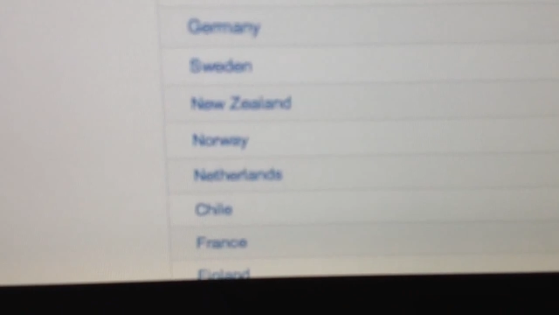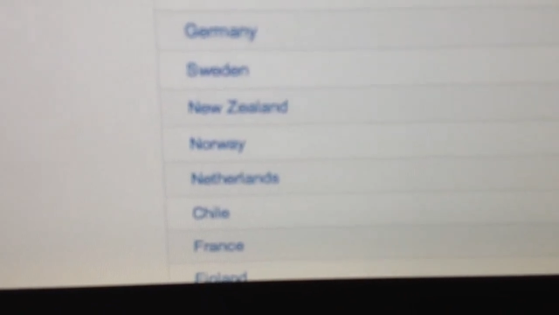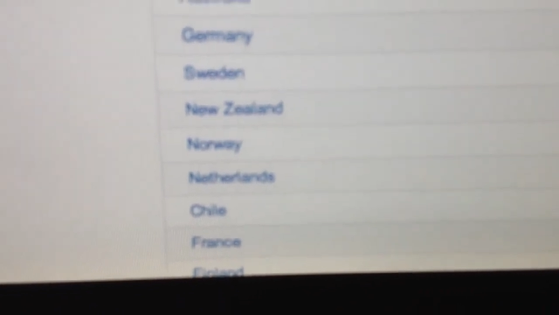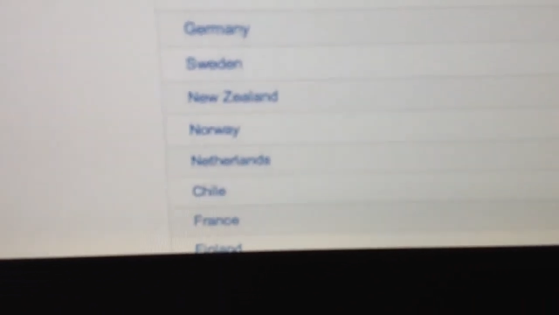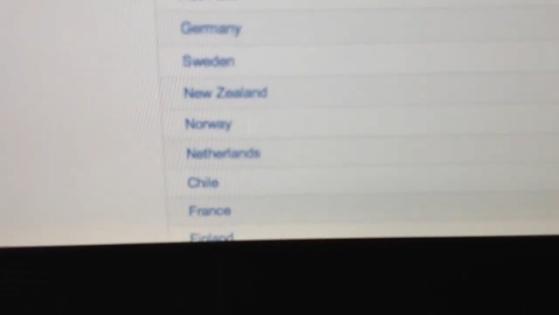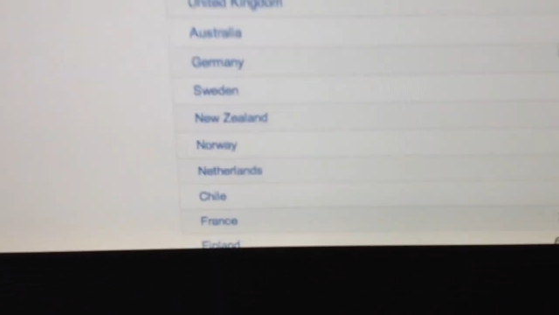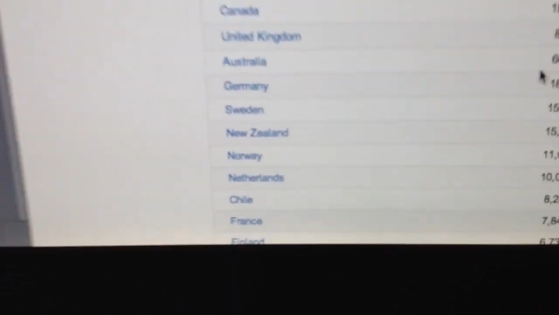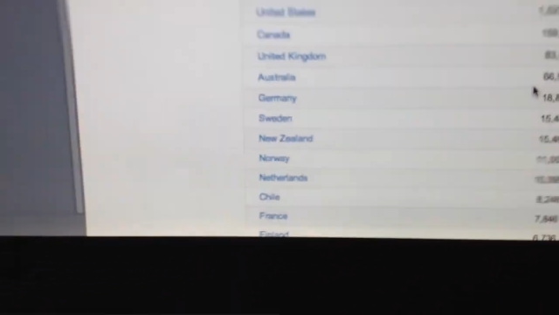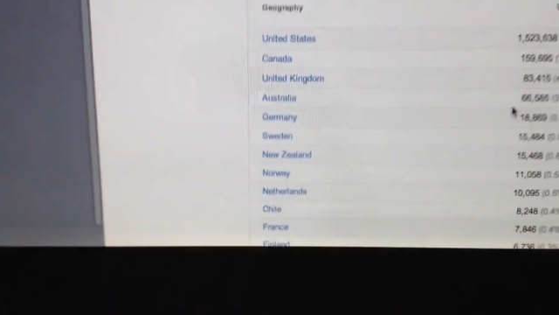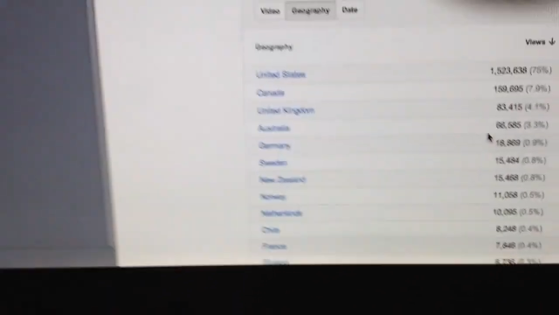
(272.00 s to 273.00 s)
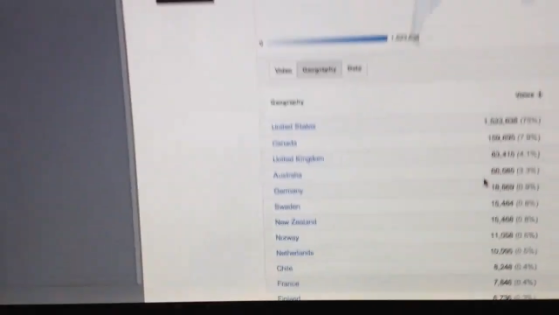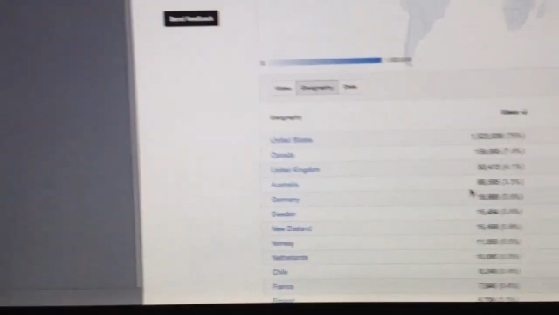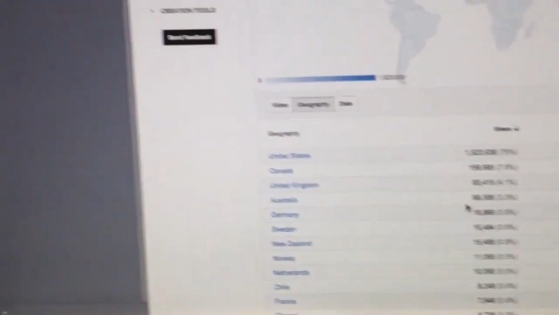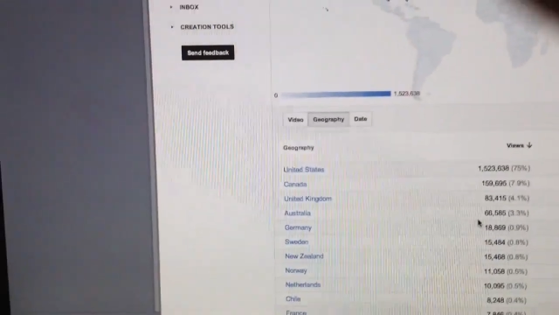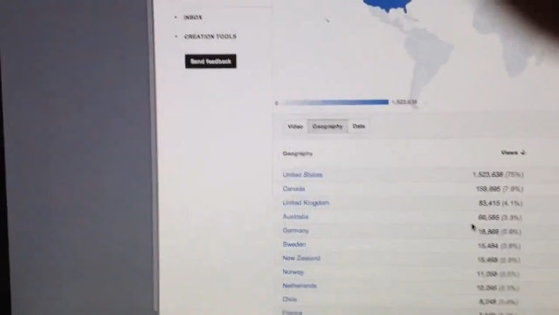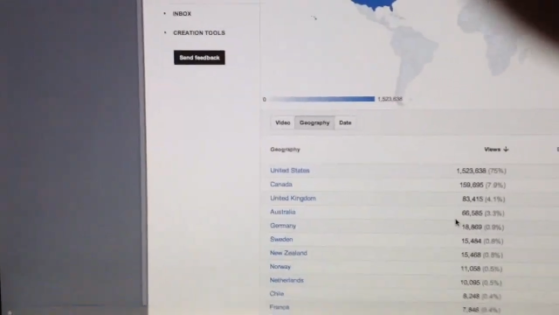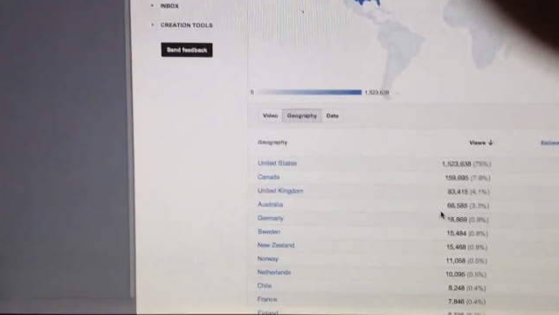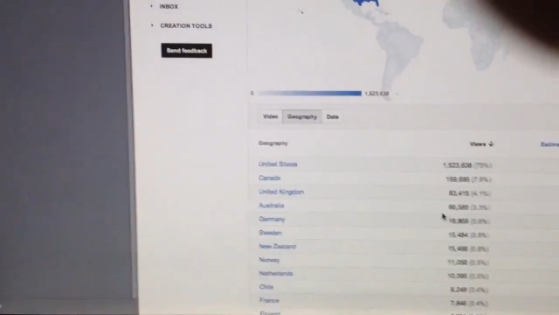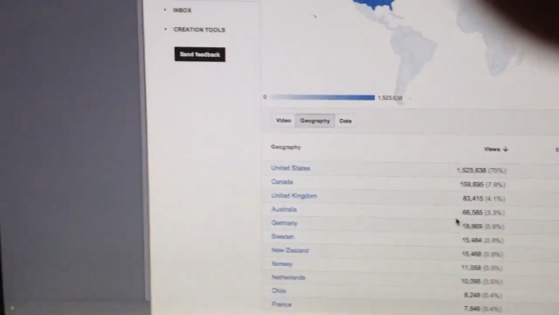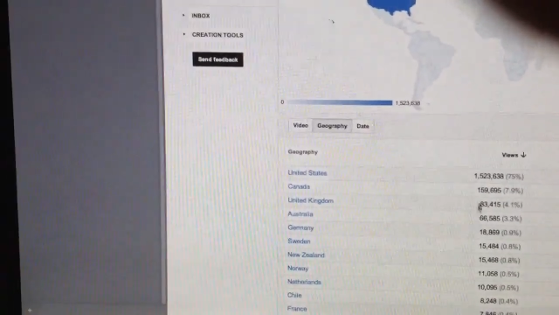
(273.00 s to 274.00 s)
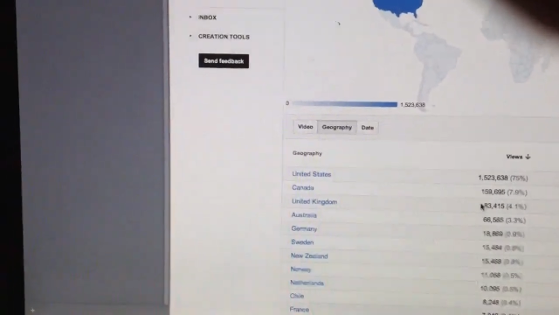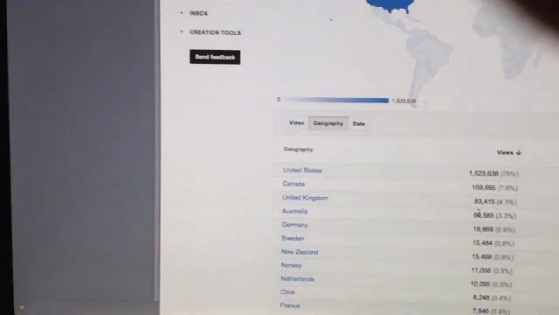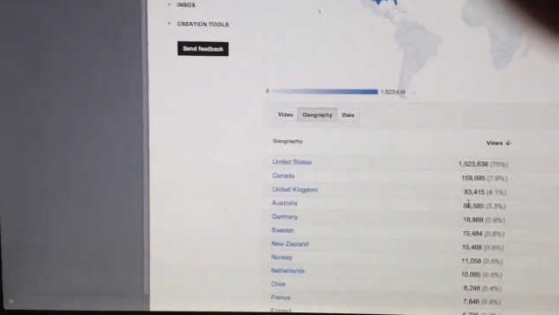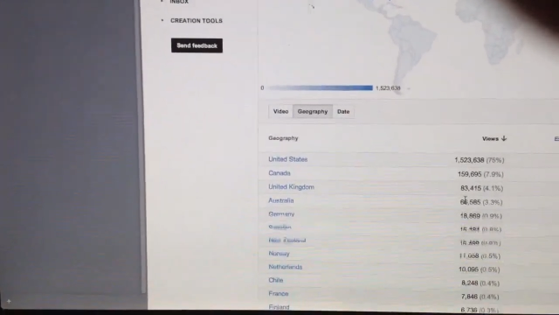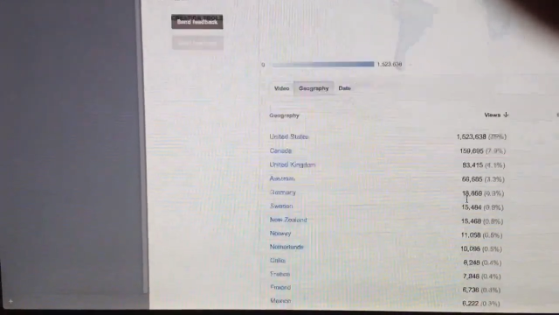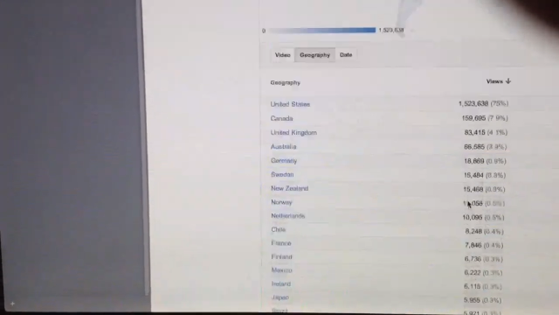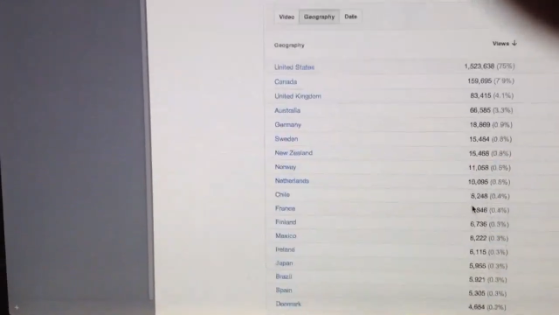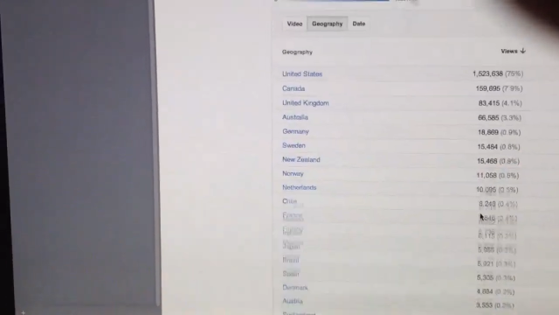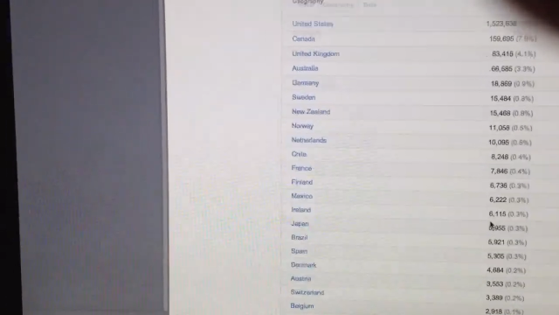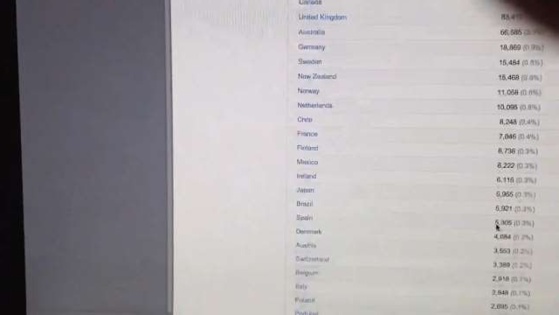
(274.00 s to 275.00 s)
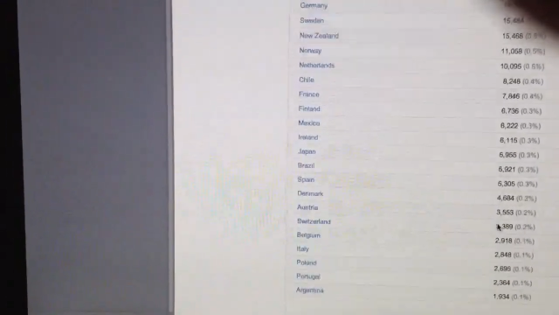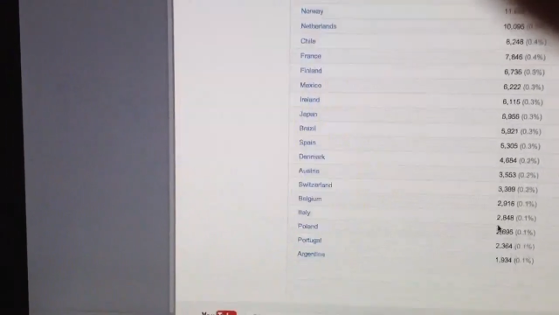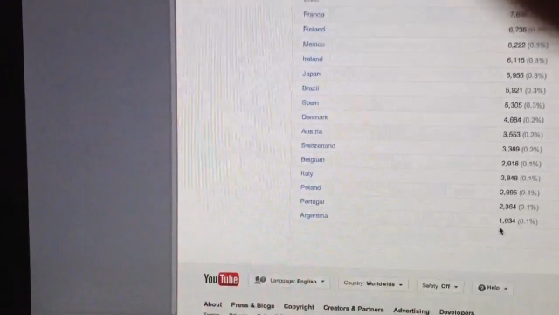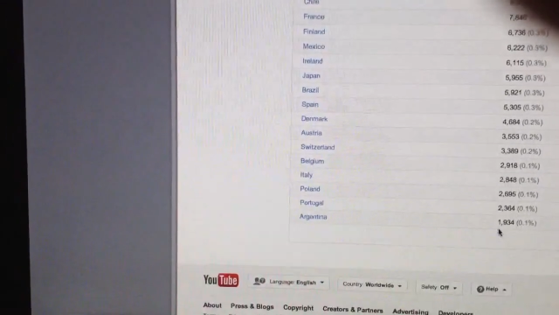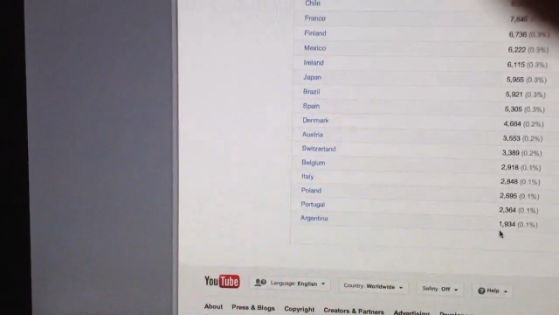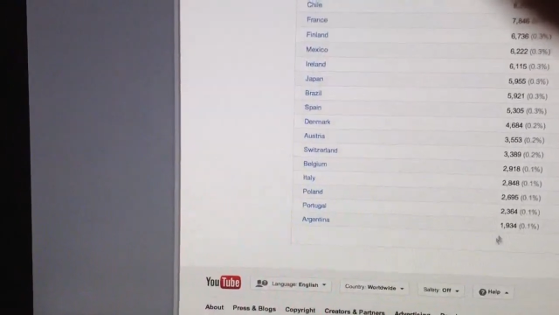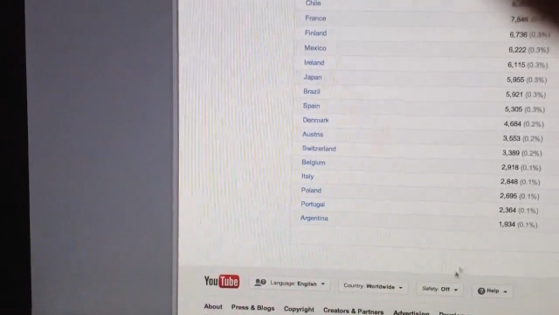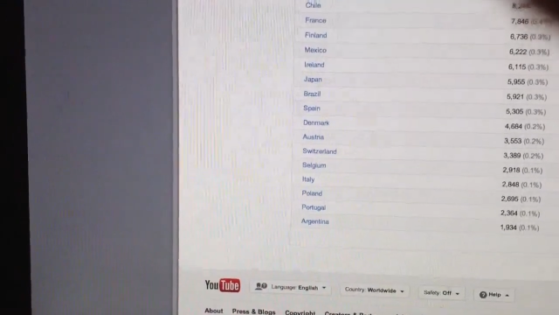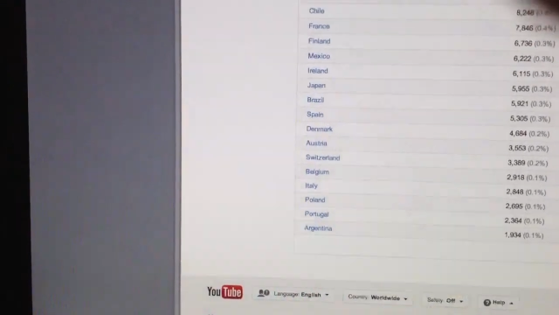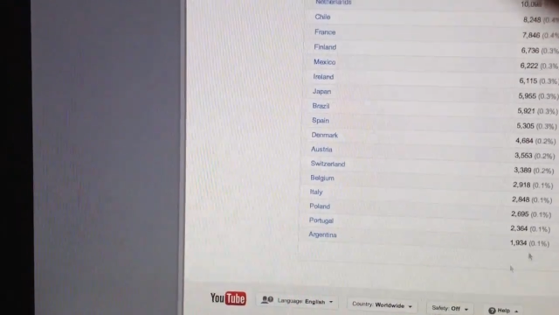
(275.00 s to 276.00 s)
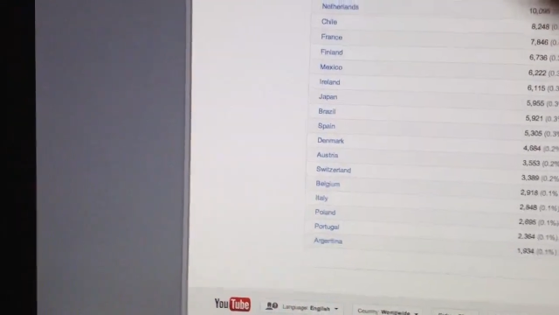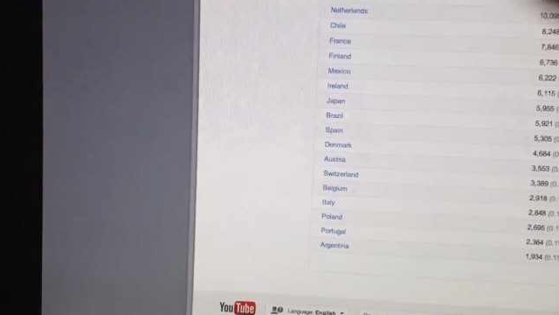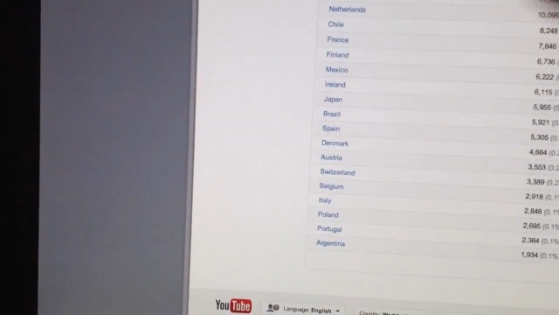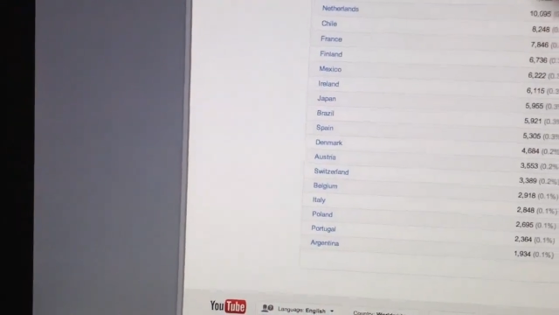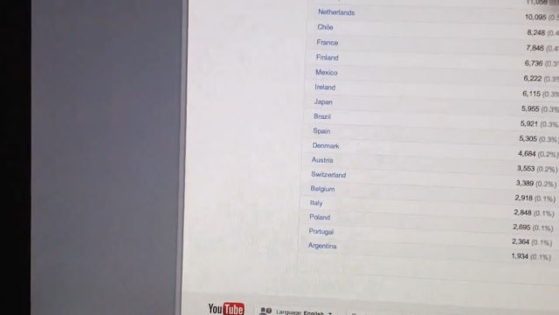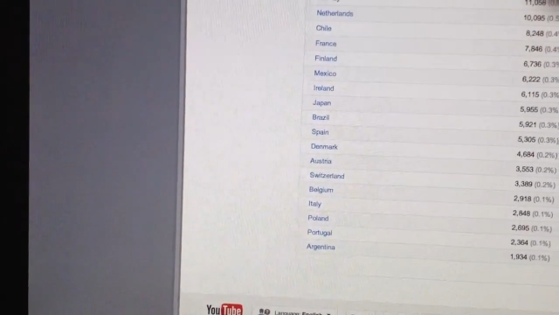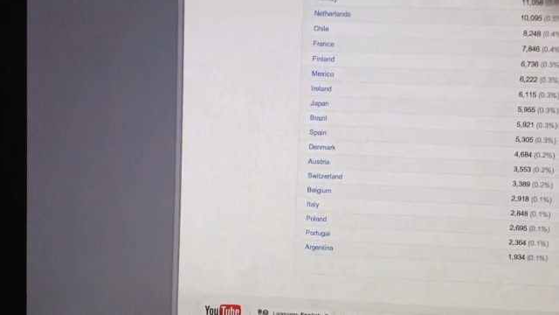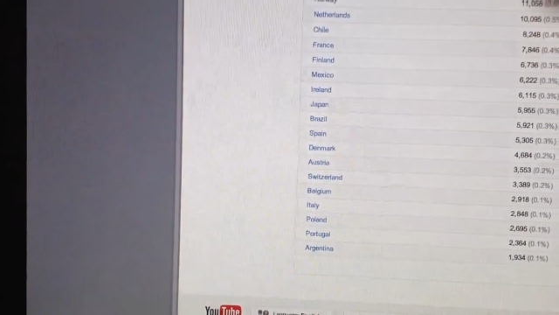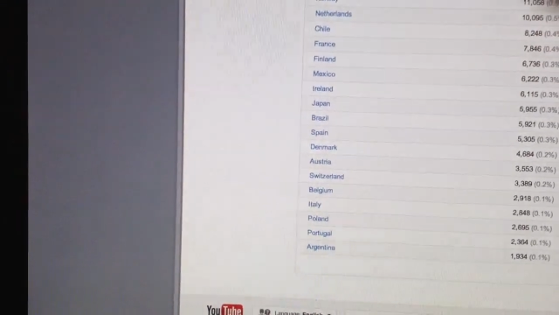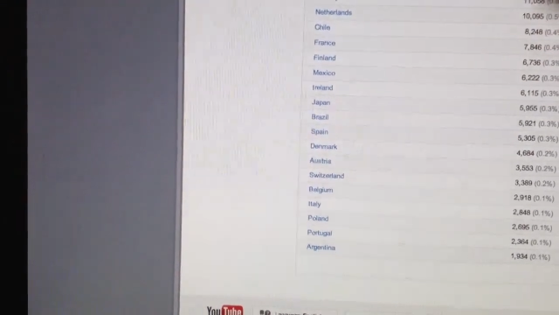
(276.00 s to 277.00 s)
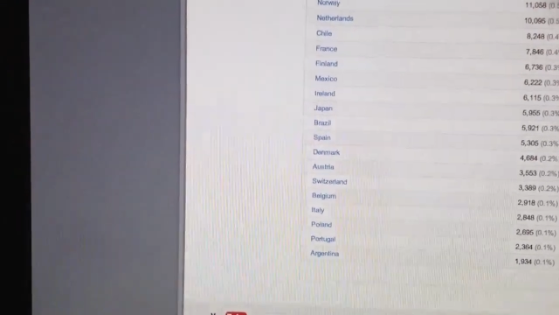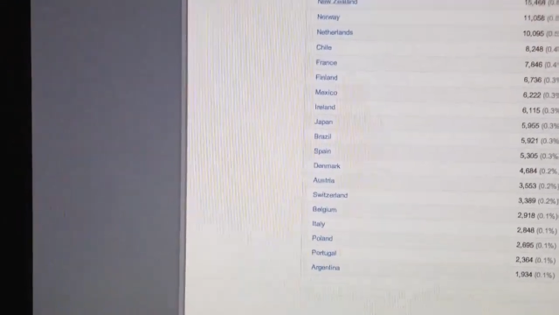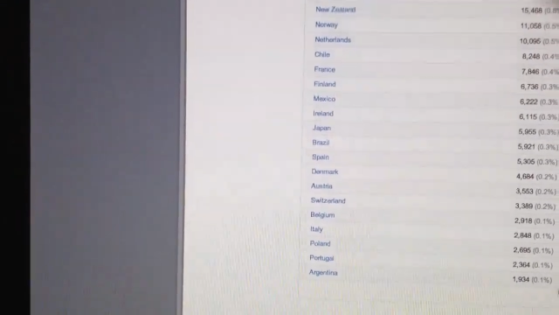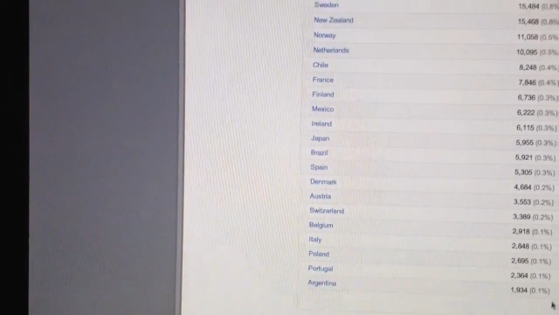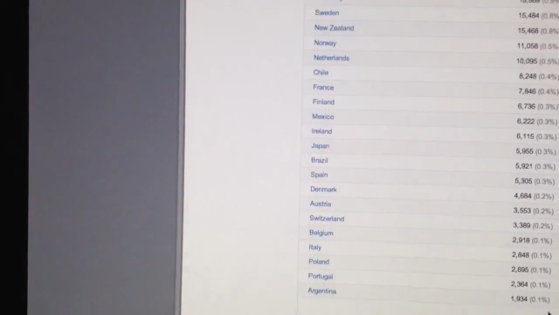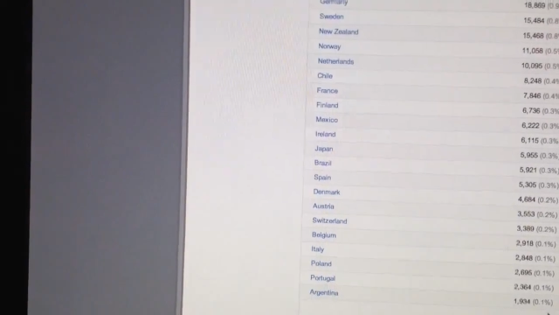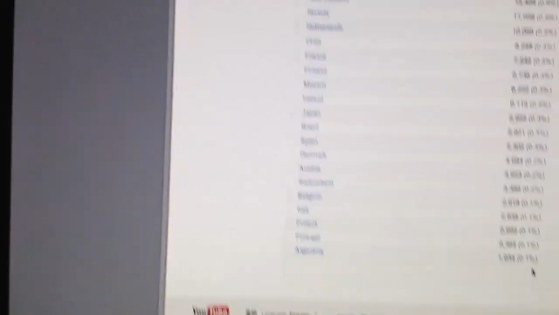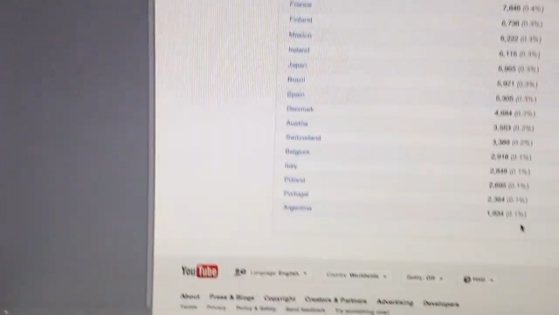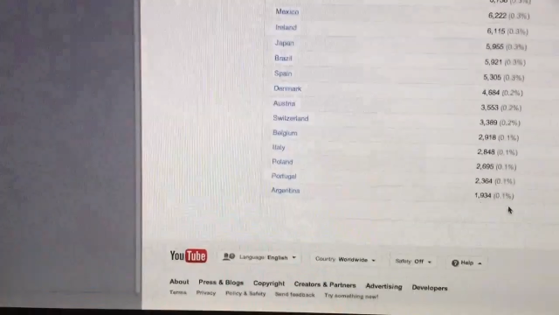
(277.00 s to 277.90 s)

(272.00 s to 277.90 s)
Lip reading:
No face is visible, so there are no lips to read.